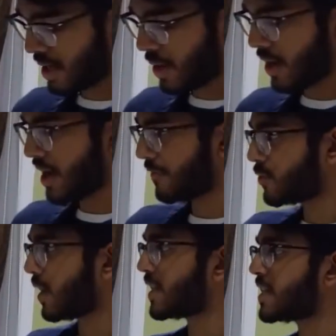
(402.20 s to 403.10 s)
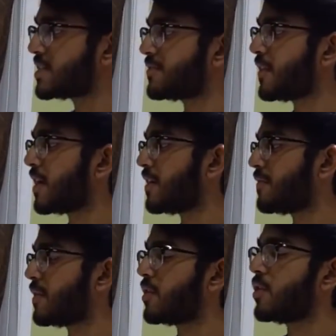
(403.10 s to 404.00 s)
now I have to identify
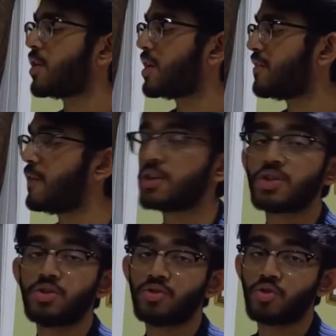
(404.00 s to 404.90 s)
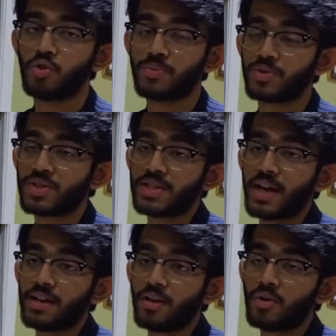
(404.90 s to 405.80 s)
if there are any functional groups or
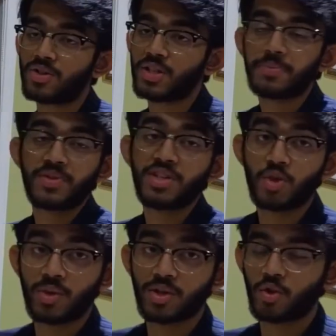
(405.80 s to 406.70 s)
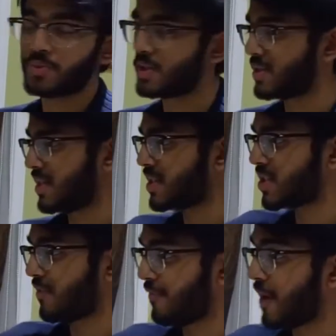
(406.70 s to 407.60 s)
substituent groups. Since this is the